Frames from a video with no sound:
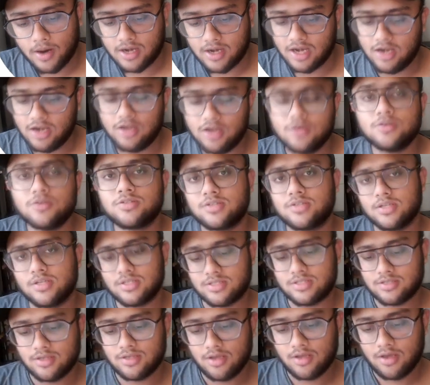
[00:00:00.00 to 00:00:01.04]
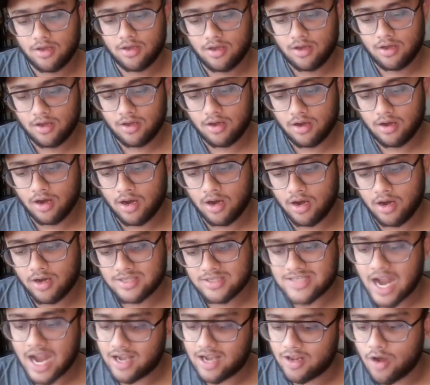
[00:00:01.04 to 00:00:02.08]
it uses
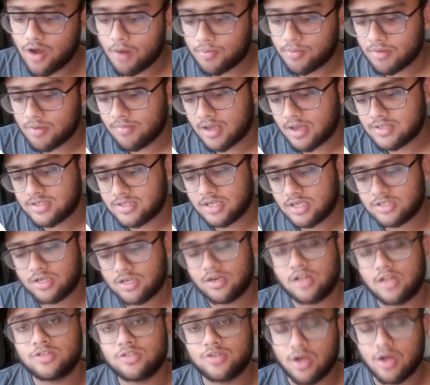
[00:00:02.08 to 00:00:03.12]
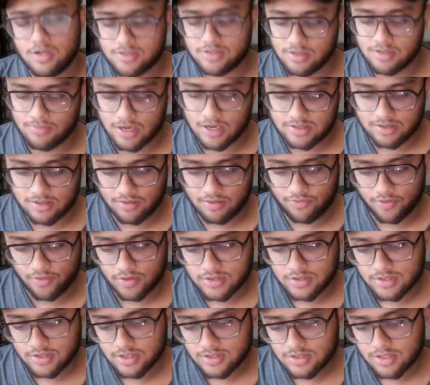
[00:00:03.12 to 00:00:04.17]
static optimization and solves the muscle
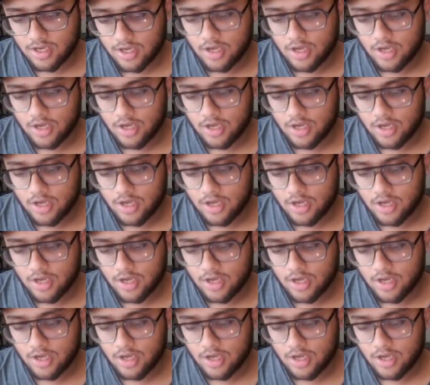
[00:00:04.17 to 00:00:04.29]
forces.